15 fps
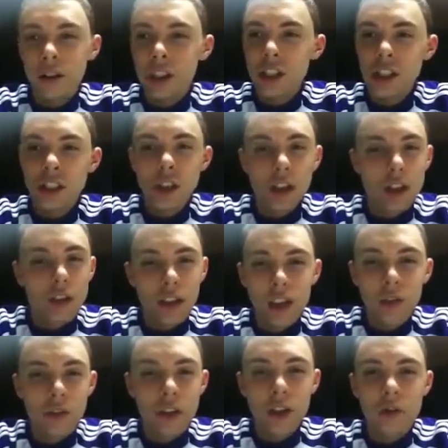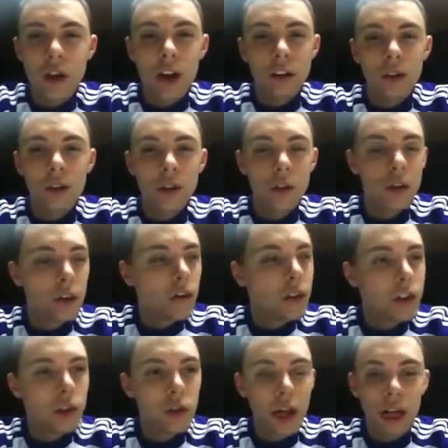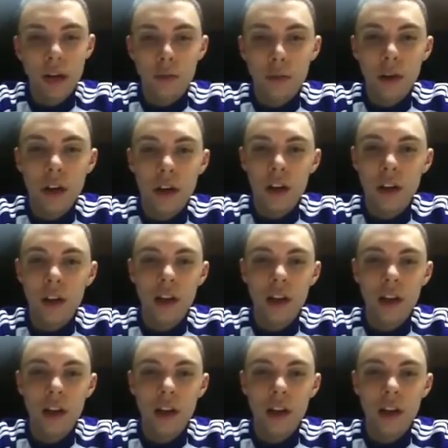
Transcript: Jesus he reads right through you. He reads you like a book.